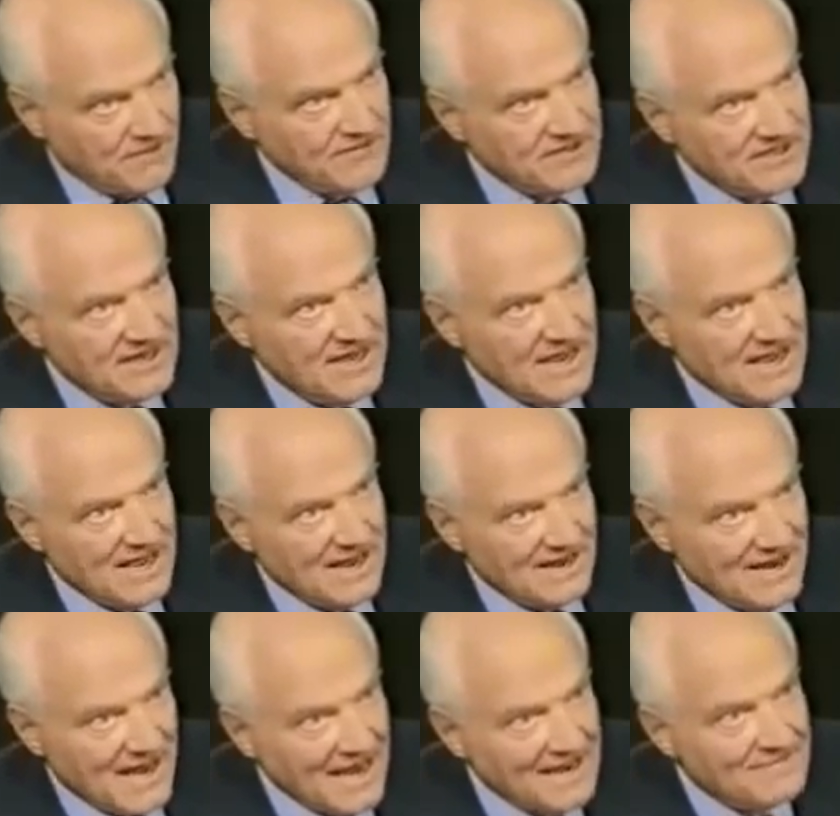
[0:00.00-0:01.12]
poverty,
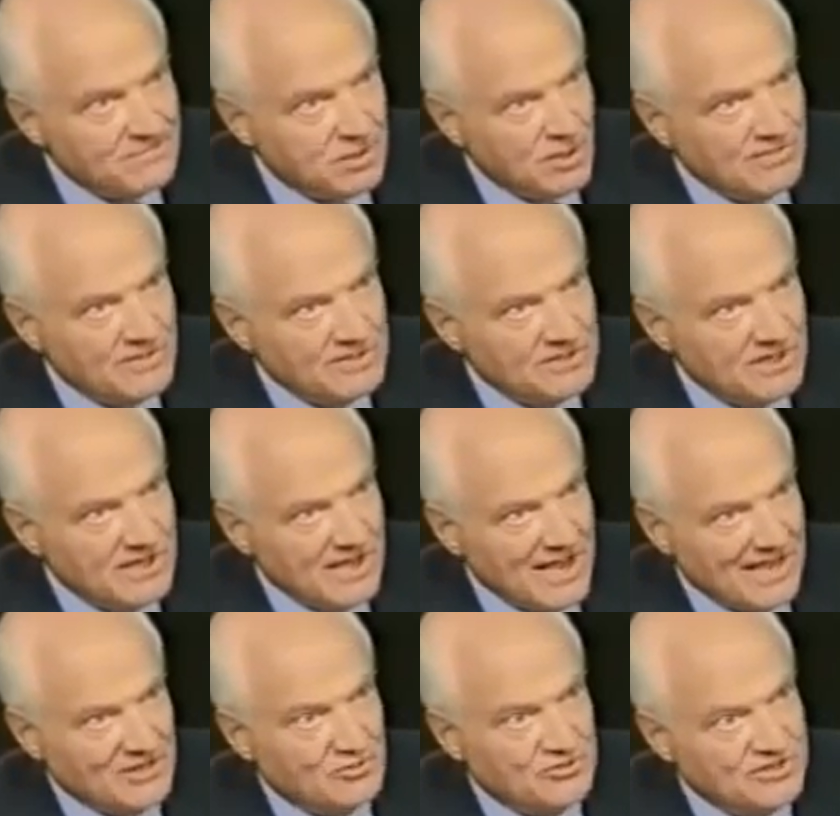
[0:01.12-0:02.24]
unemployment,
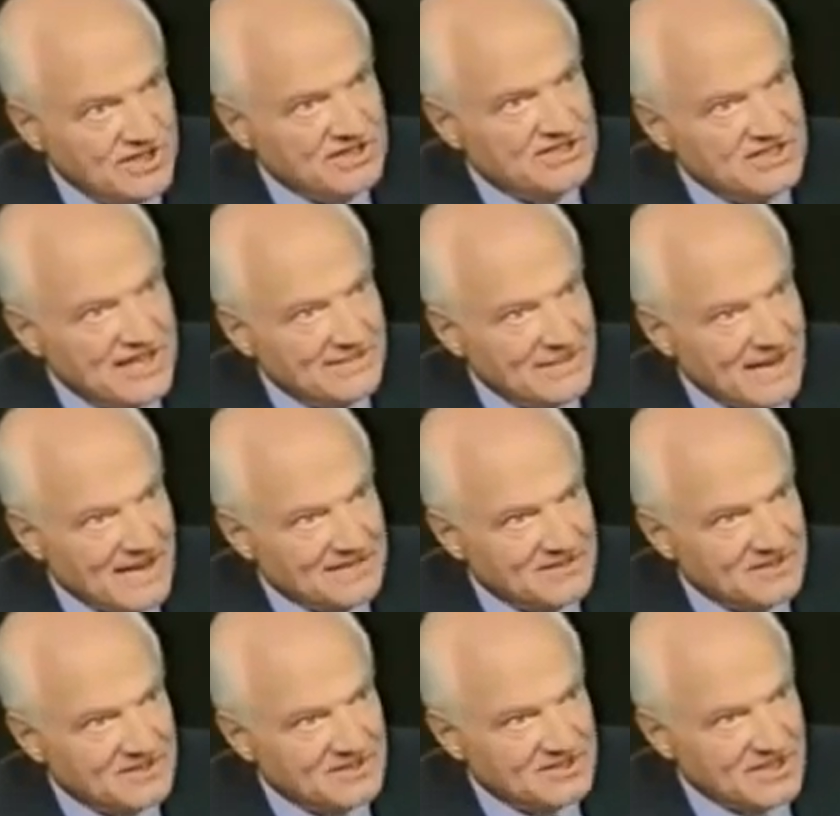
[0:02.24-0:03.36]
and you
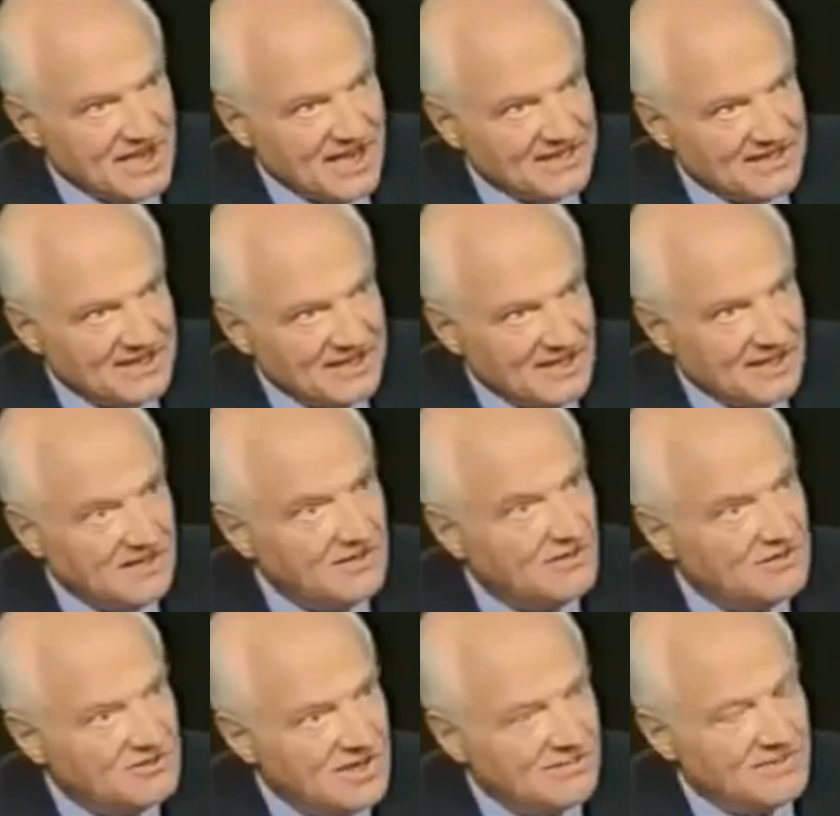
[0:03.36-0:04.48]
destabilize the society,
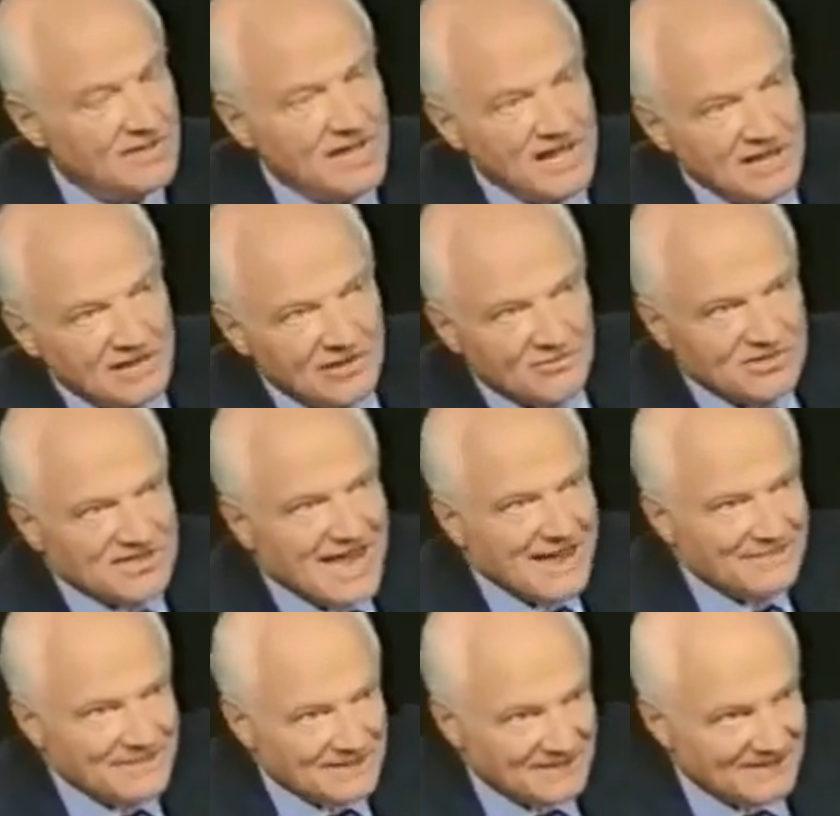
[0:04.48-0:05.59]
you're in trouble. Look
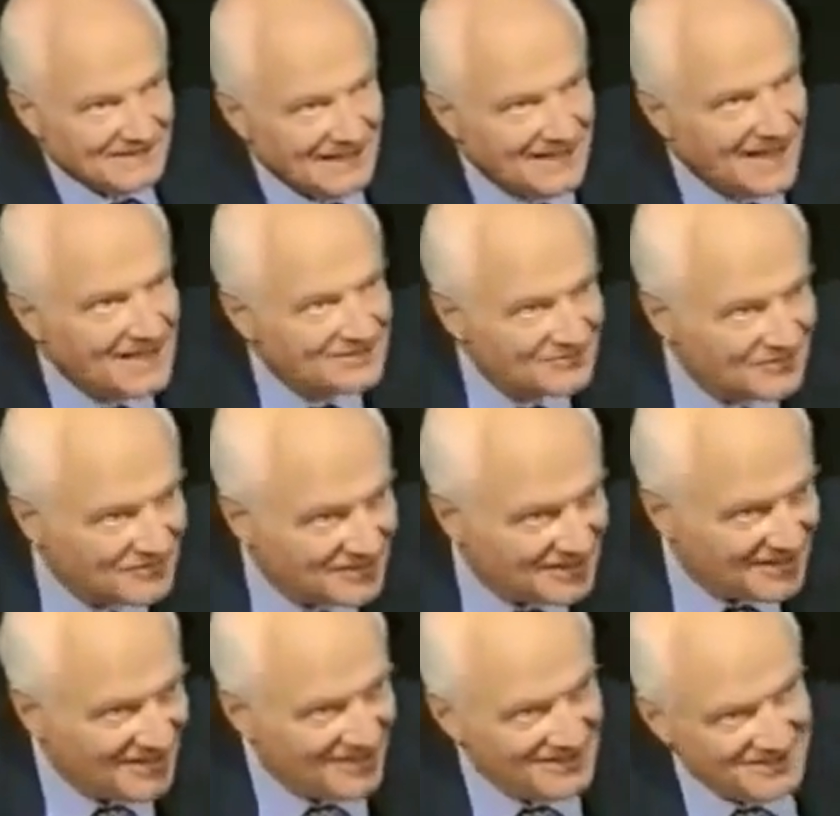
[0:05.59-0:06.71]
what's happened in the last
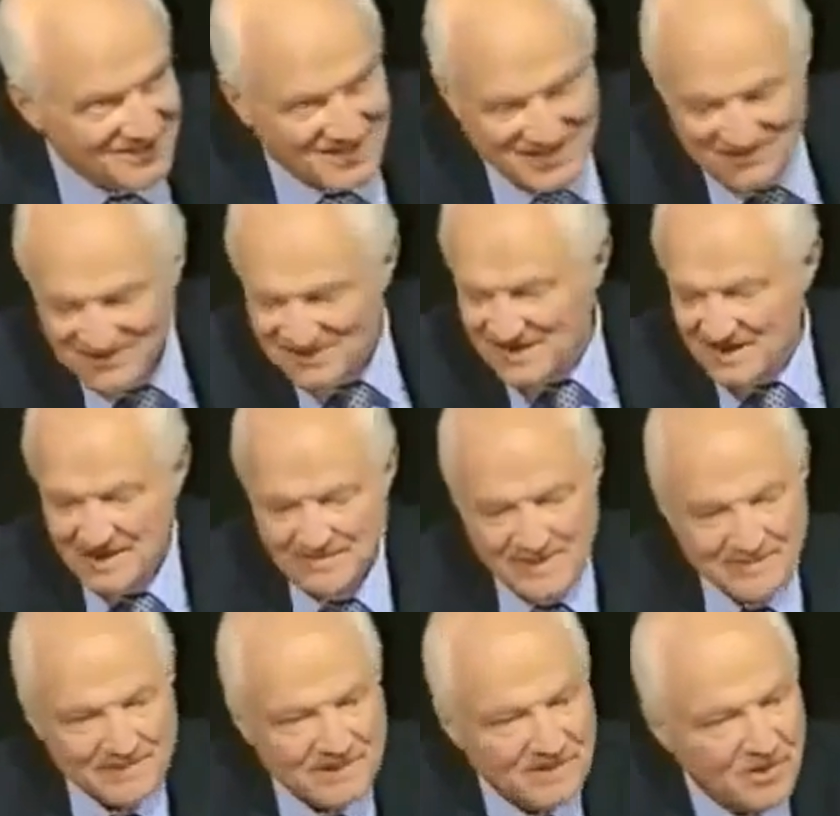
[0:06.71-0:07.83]
50 years. You see,
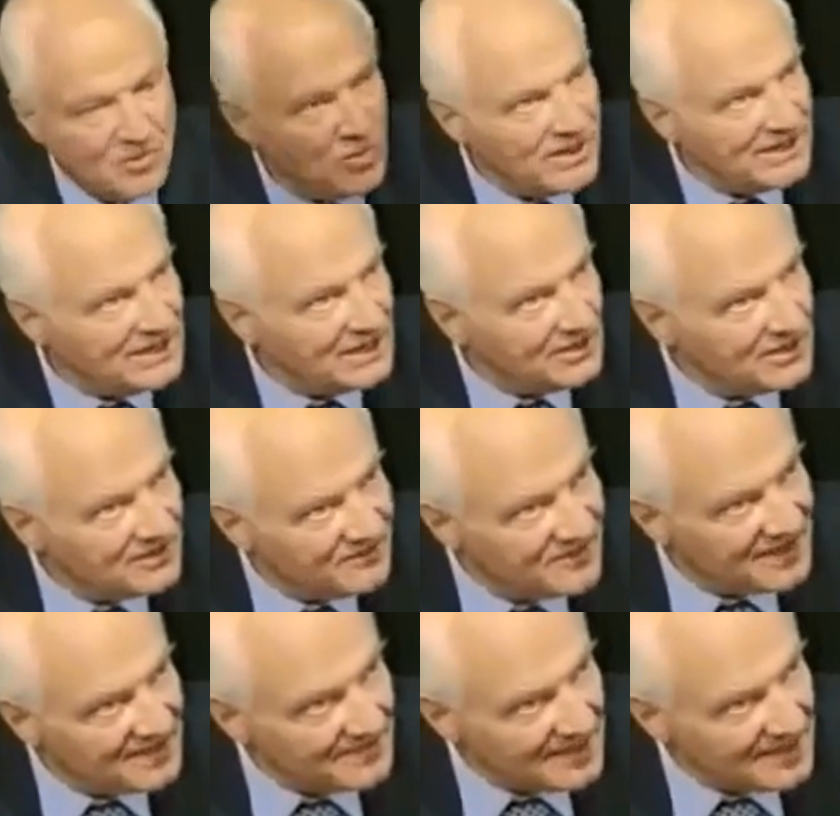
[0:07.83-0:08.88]
people are not willing to look at